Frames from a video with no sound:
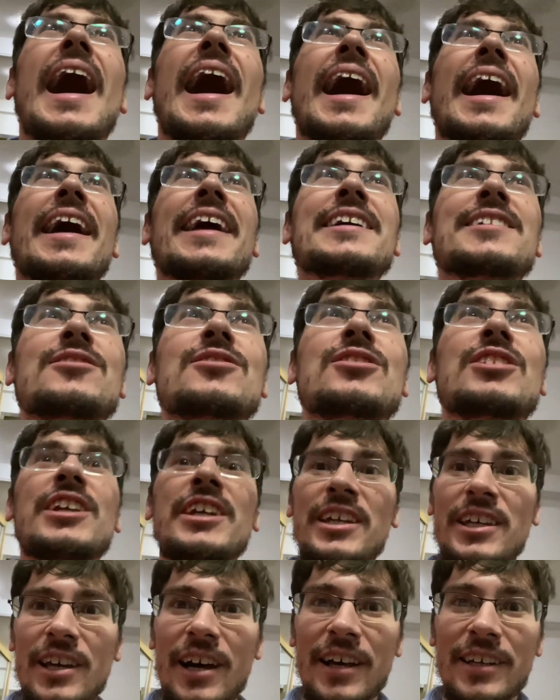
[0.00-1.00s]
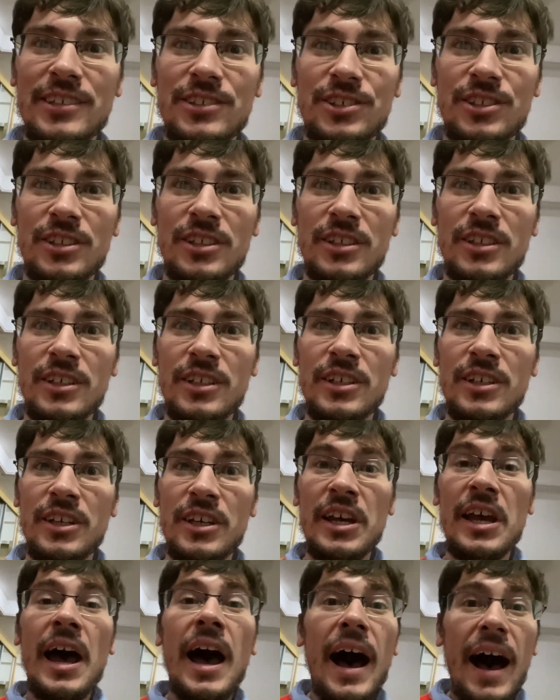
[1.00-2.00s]
ideas.
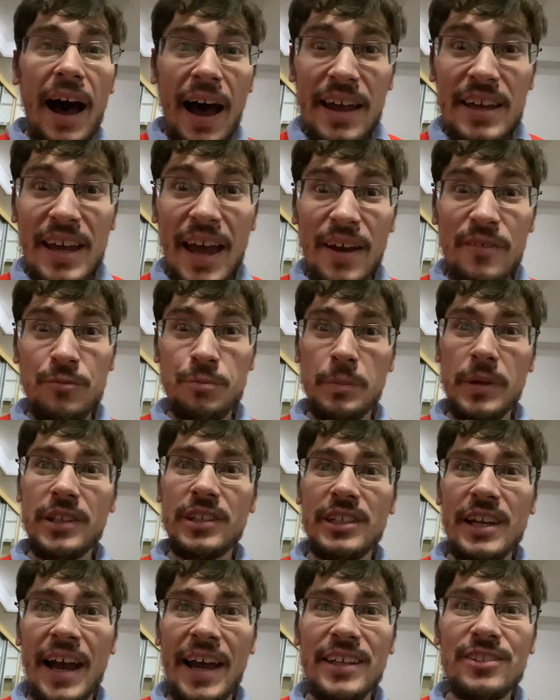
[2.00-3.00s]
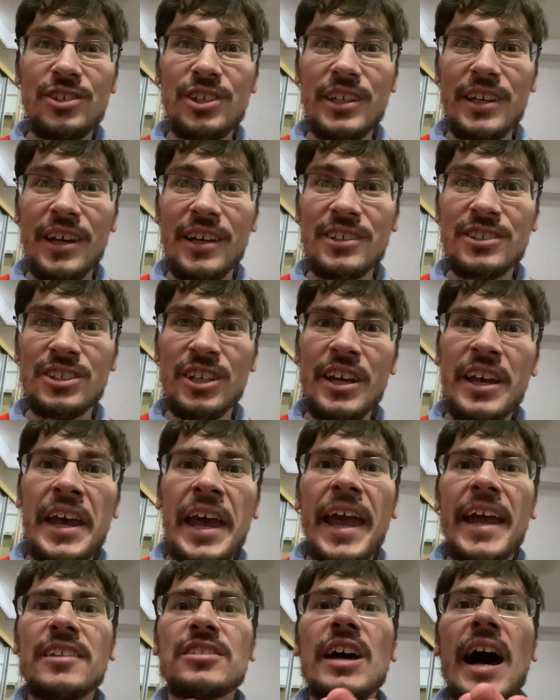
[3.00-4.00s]
I have many ideas,
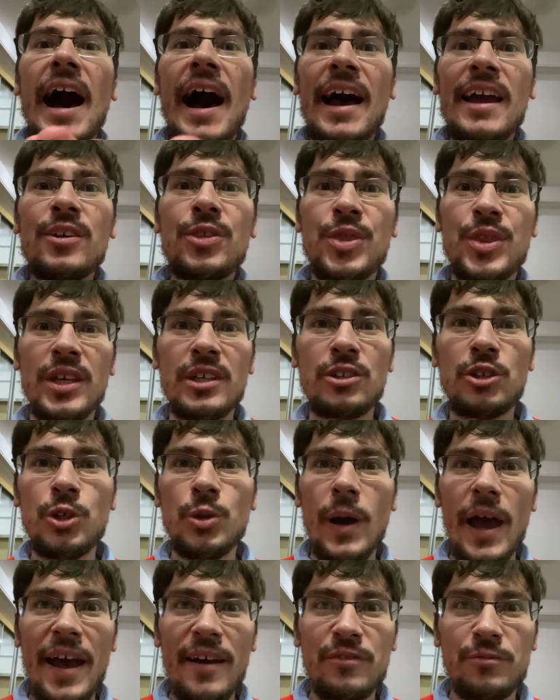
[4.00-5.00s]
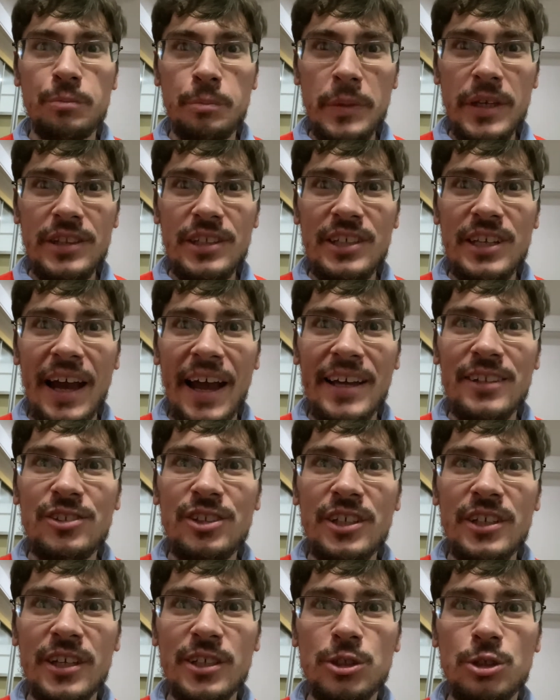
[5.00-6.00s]
and I think you have many
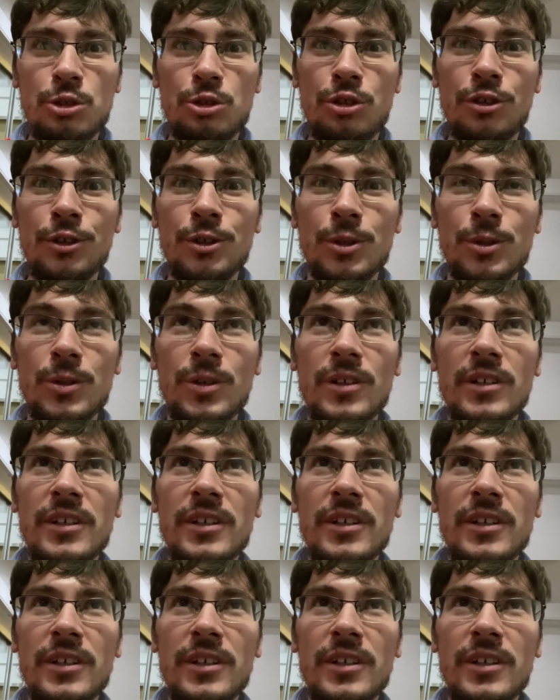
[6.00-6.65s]
ideas too.